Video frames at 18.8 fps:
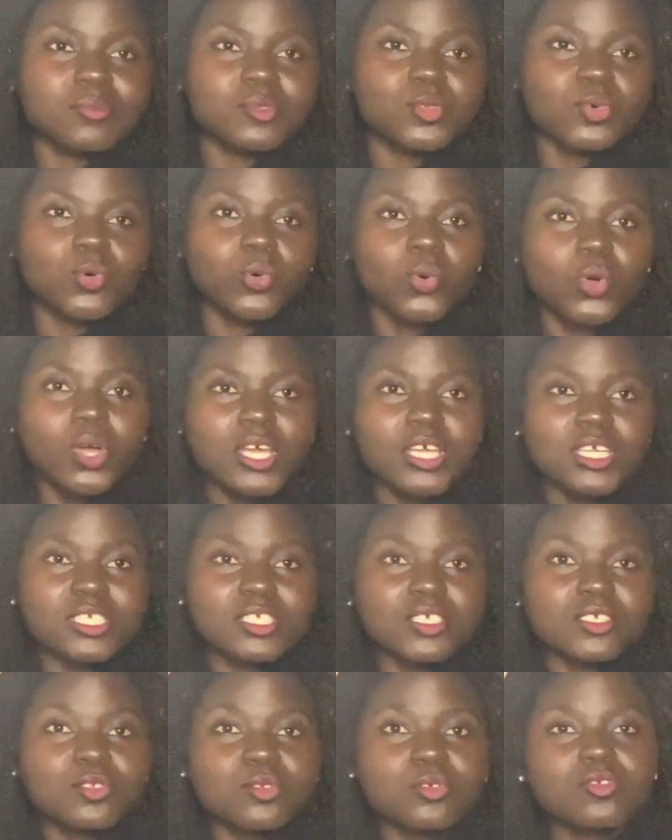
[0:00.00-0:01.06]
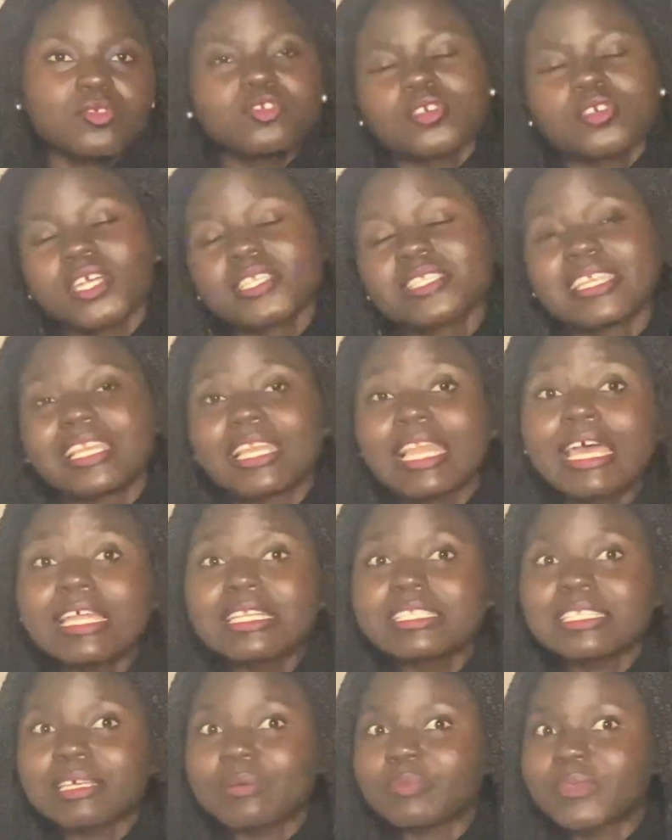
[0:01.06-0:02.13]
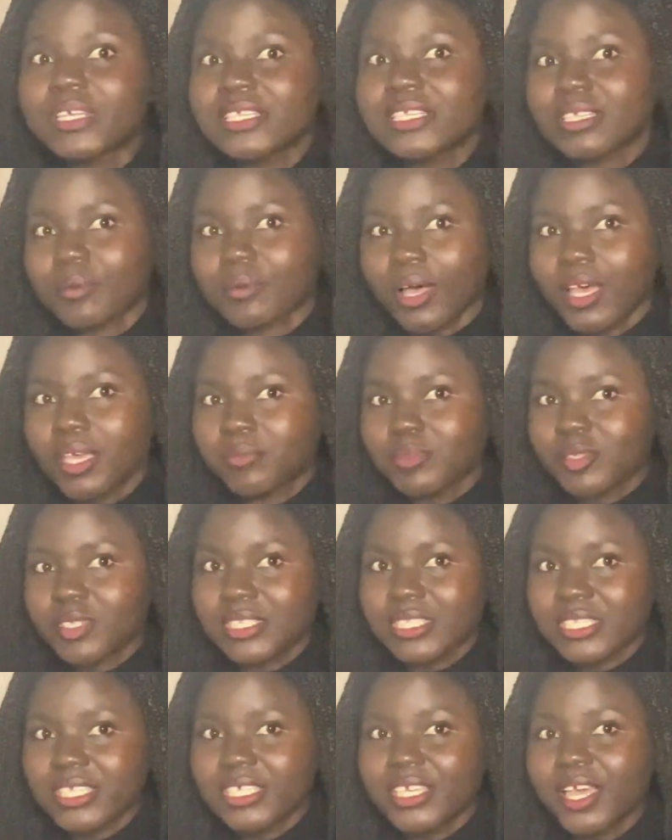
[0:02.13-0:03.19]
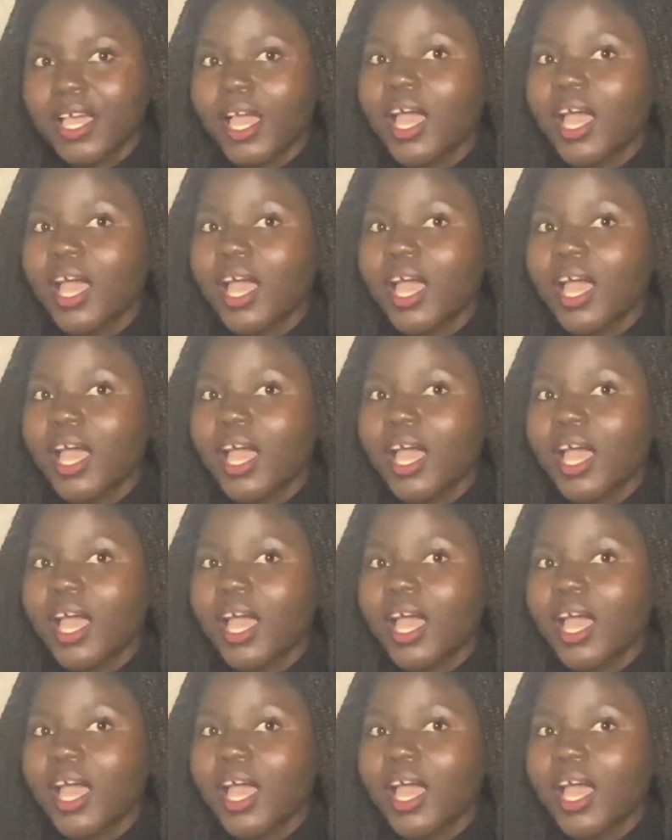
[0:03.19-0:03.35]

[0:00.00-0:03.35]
So she's also trying to learn some things about him to see